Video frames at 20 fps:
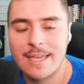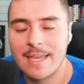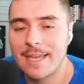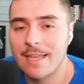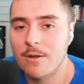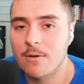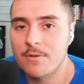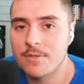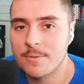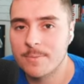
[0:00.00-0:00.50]

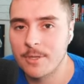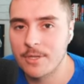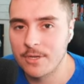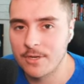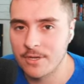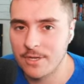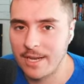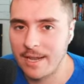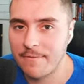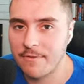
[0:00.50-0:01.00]
and
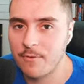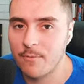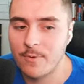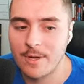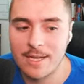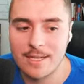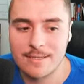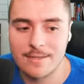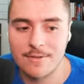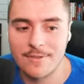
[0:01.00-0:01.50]
ultimately you're gonna have to
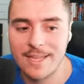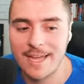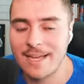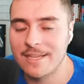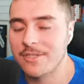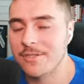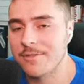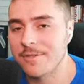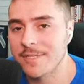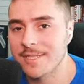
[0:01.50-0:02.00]
wait till
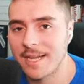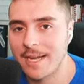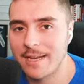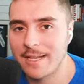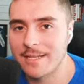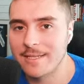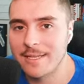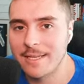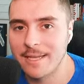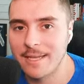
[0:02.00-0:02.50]
National
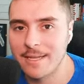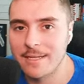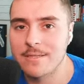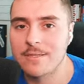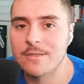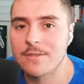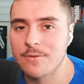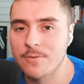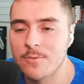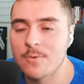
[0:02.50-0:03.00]
Signing Day
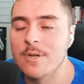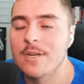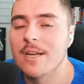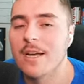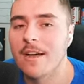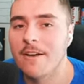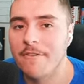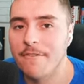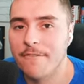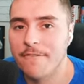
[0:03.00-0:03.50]
to
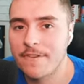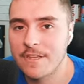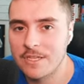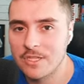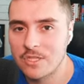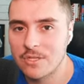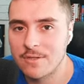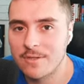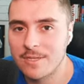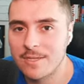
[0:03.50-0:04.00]

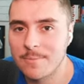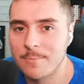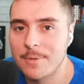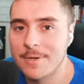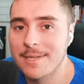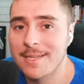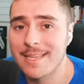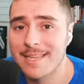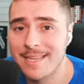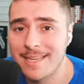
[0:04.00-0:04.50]
officially
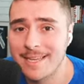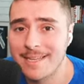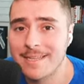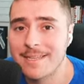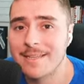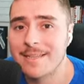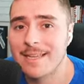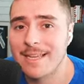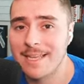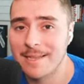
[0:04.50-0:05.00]
put ink
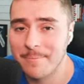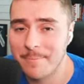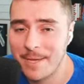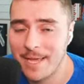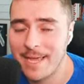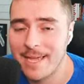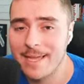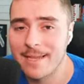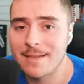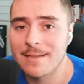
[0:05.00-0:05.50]
and
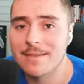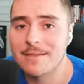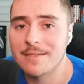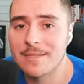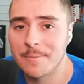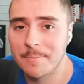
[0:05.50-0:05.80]
pen to